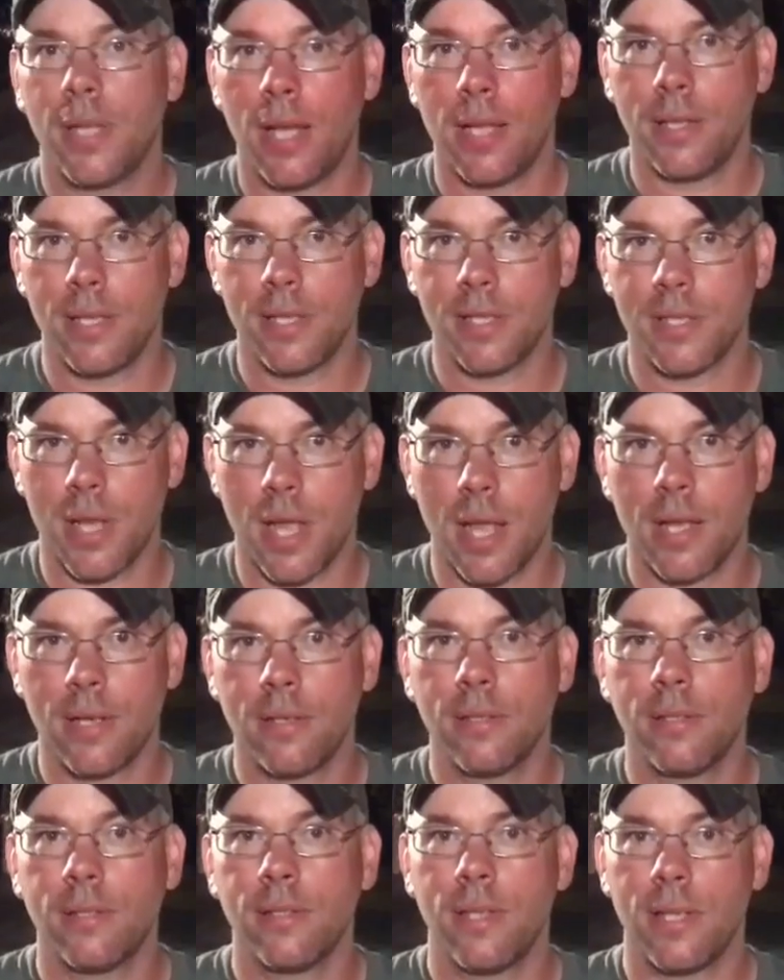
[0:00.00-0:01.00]
on this
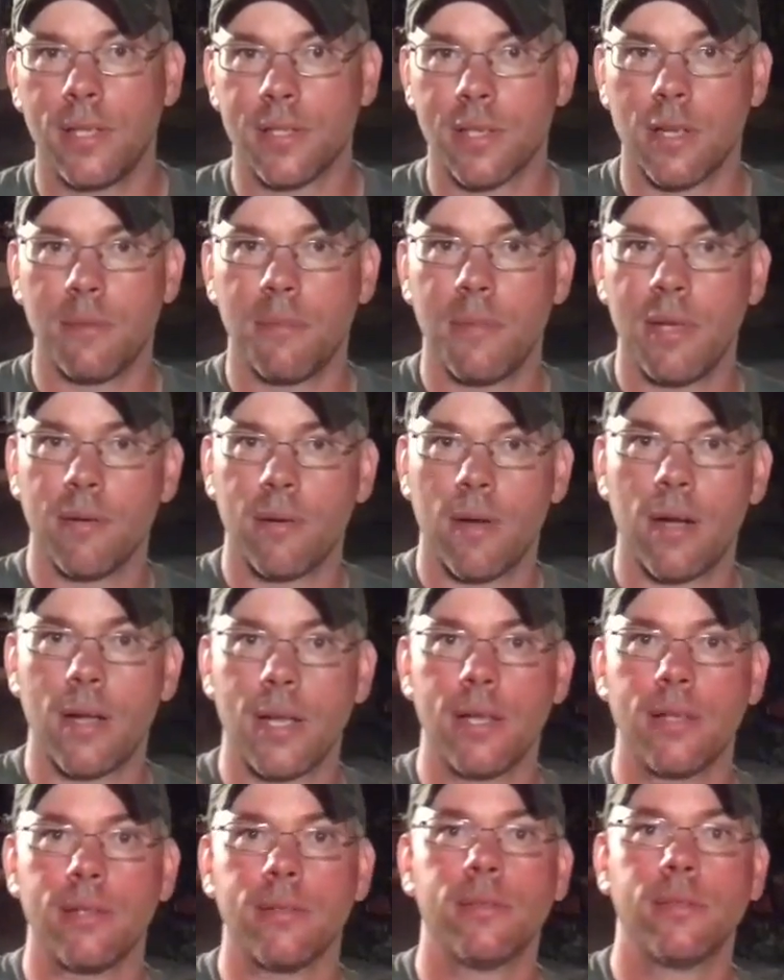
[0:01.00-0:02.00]
end that's going to be
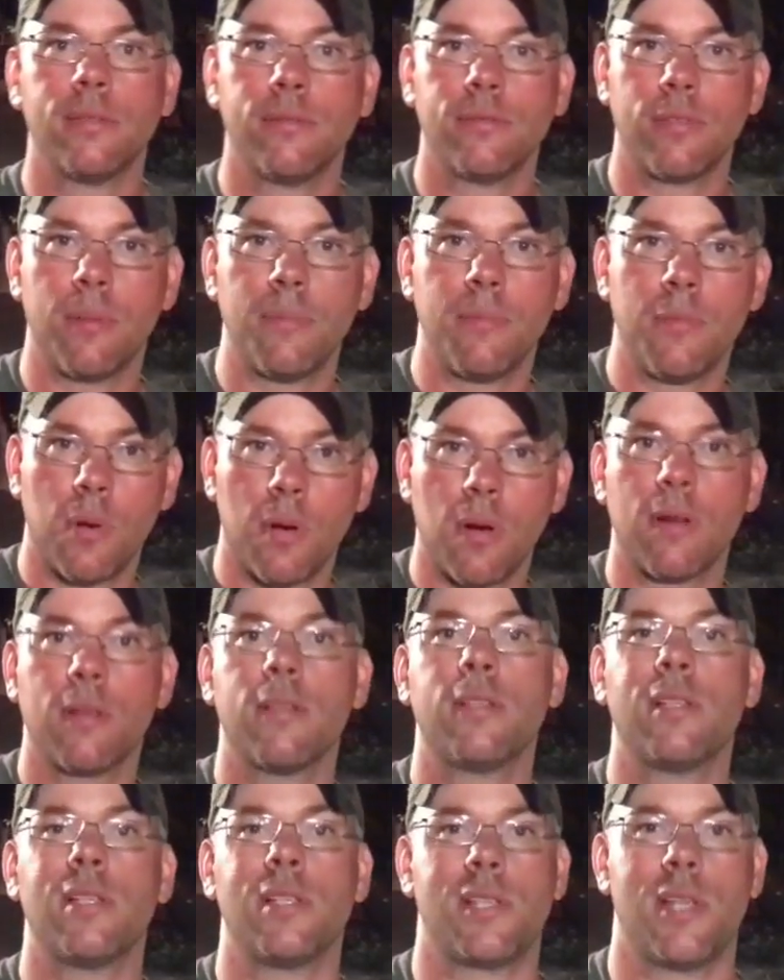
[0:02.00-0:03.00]
running from
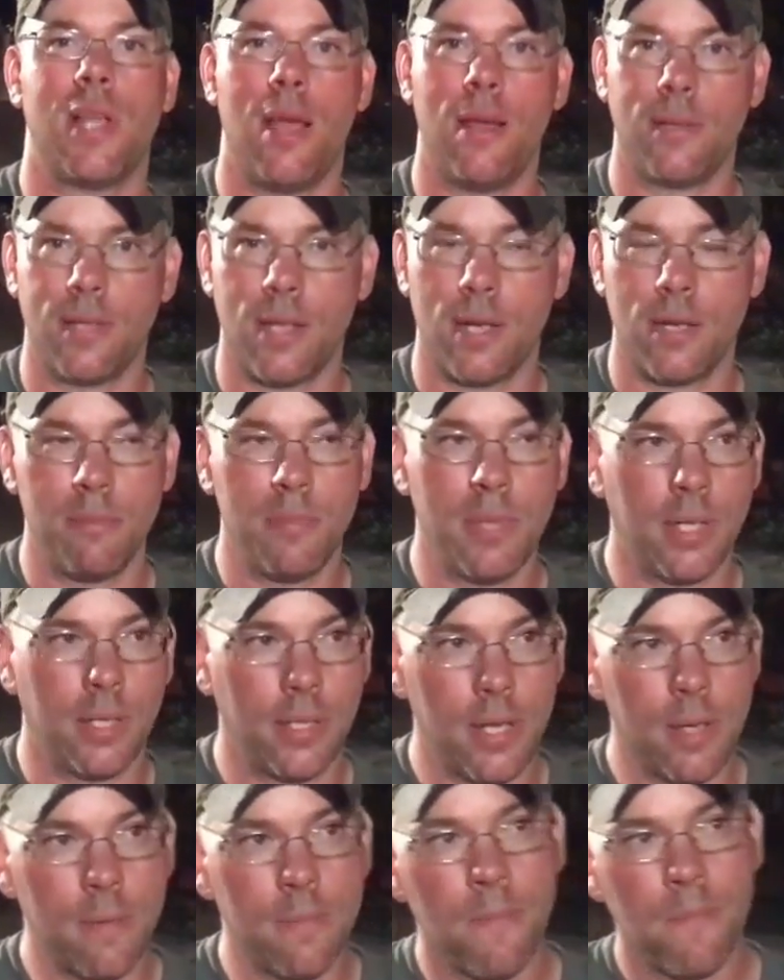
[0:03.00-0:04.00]
north to south on the
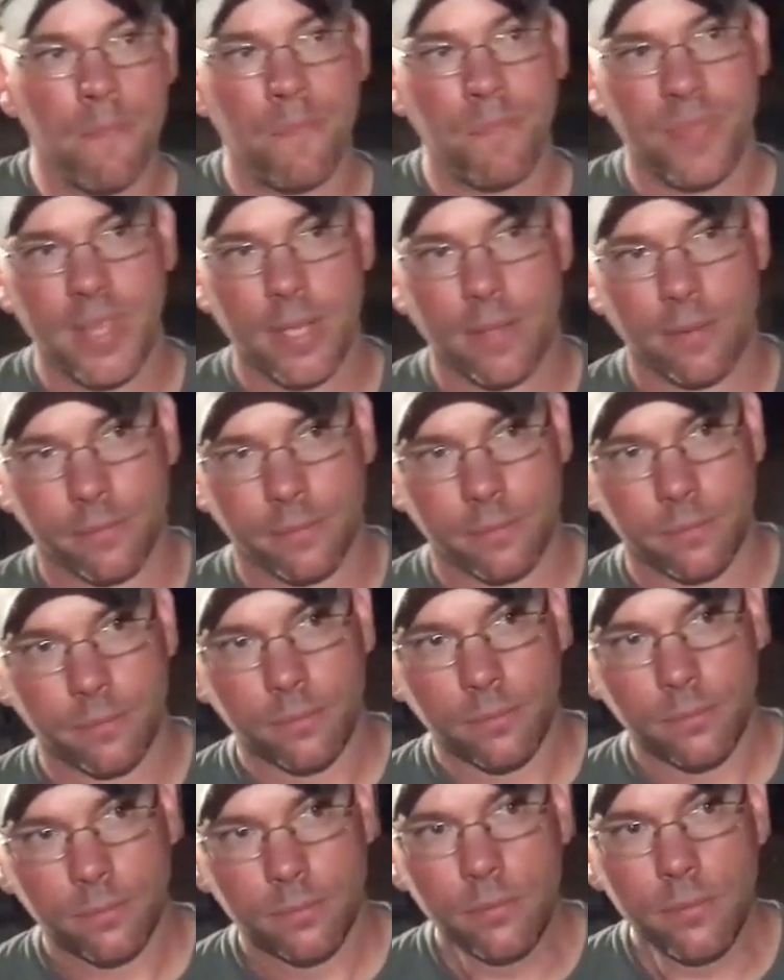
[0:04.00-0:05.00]
building.
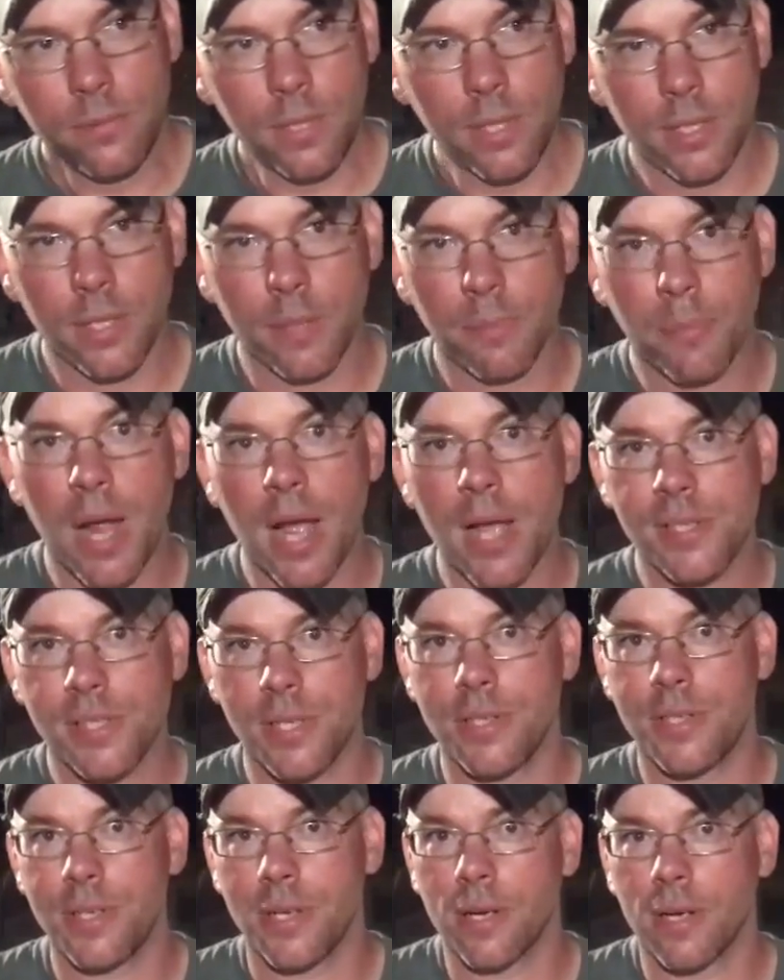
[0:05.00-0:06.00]
And the
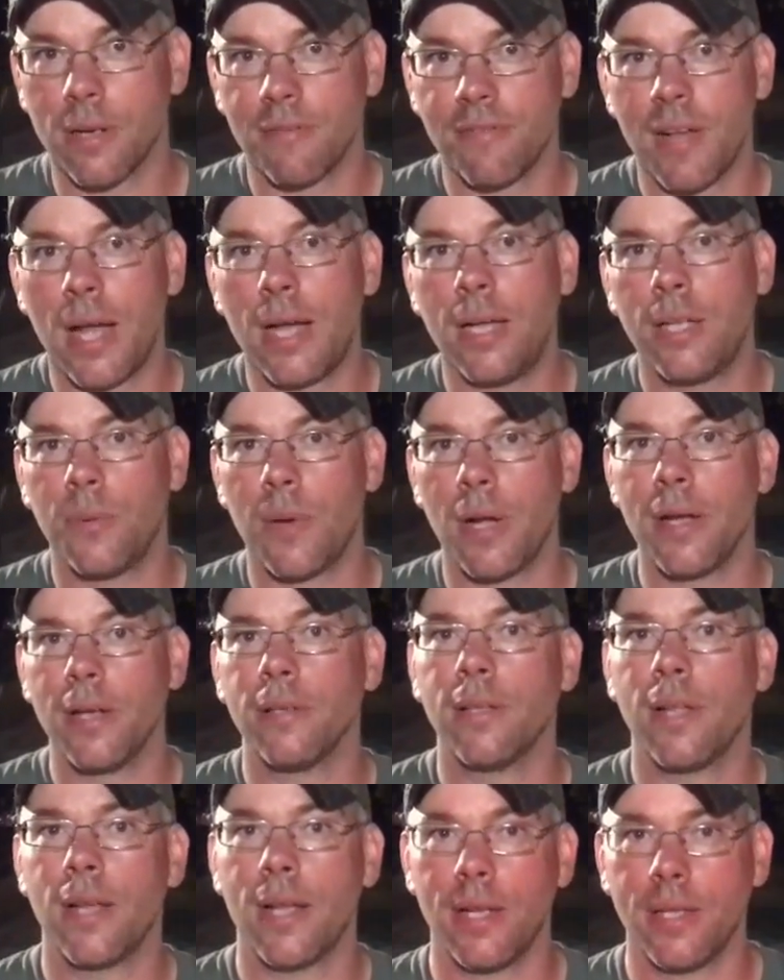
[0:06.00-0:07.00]
process you're going to follow while
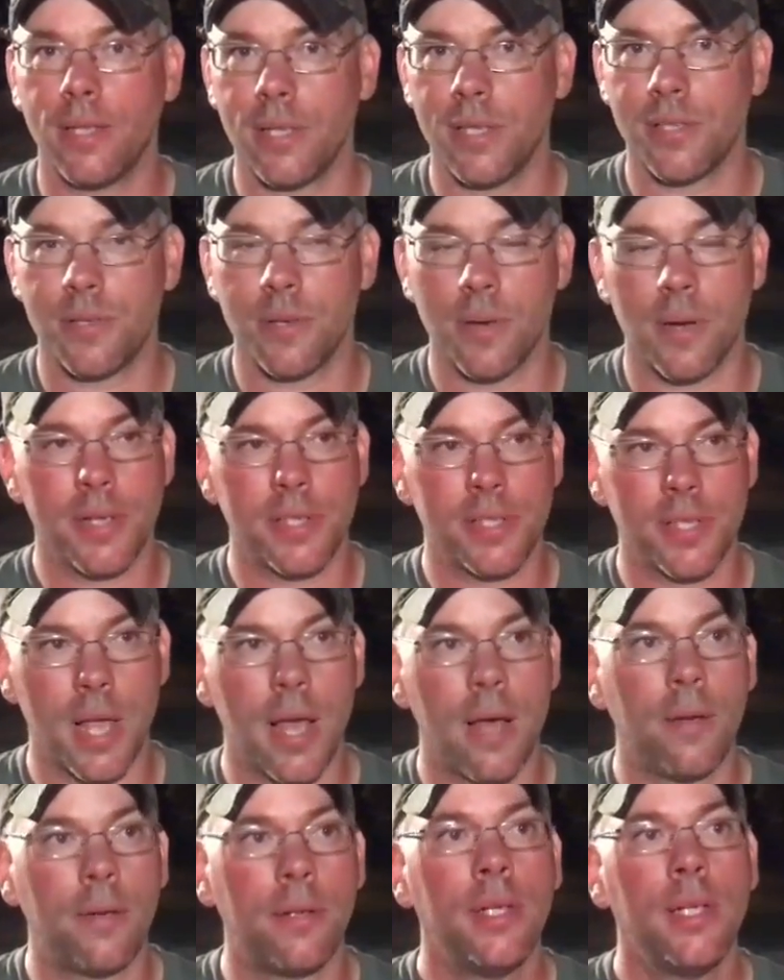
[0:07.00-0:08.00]
you're laying these joints
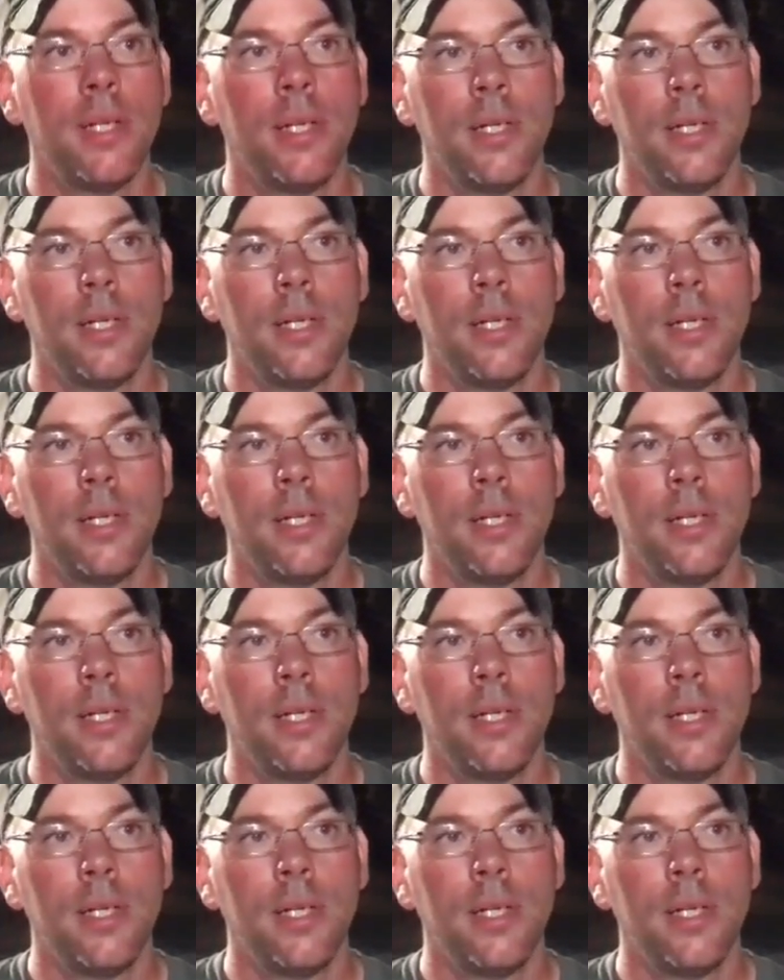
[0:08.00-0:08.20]
out,